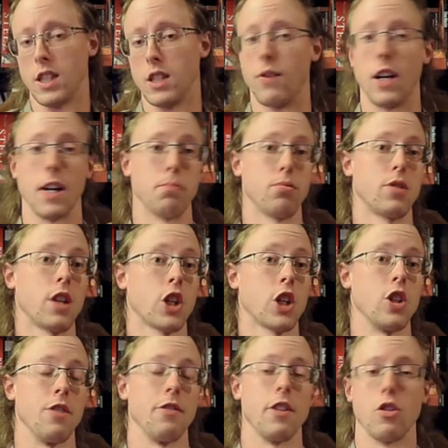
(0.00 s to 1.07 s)
divine
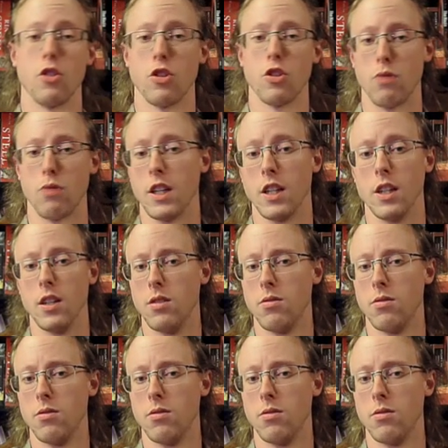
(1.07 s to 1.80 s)
protection. They are granted